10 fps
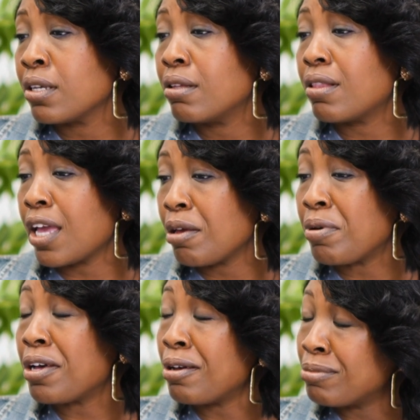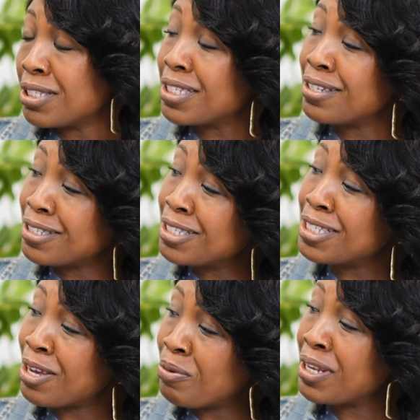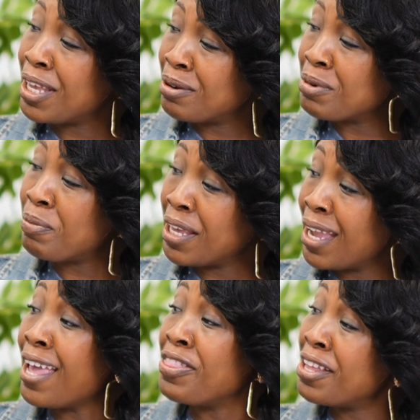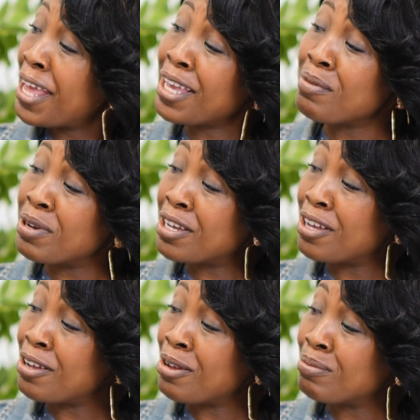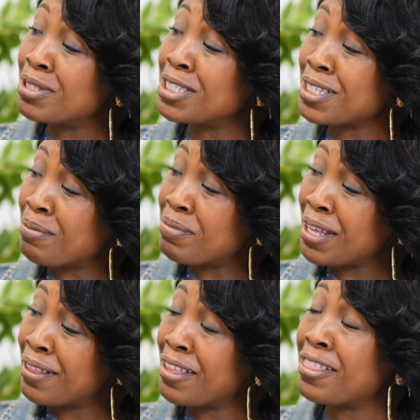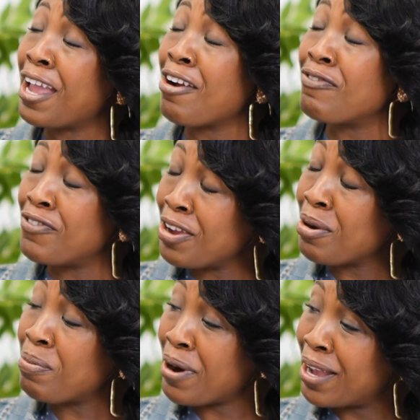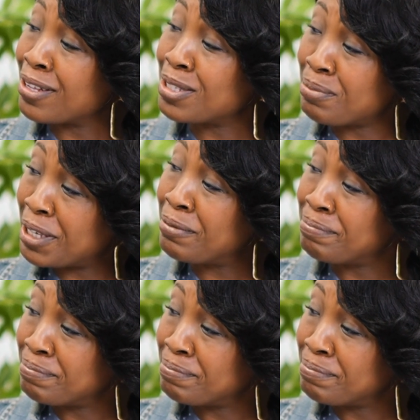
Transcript: the citizens that we need them to be. And then they can become something that they are very proud to be.